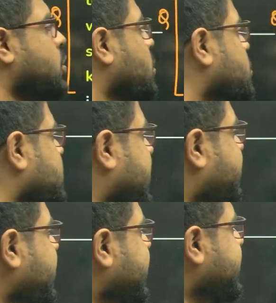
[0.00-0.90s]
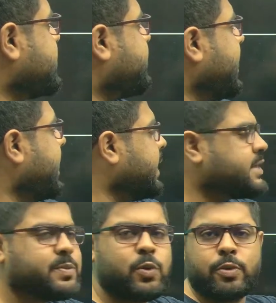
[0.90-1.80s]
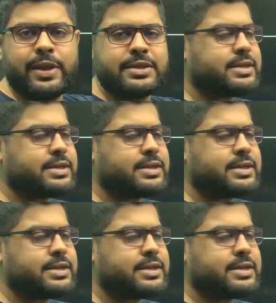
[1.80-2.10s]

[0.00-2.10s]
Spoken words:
So definitely speed is more, means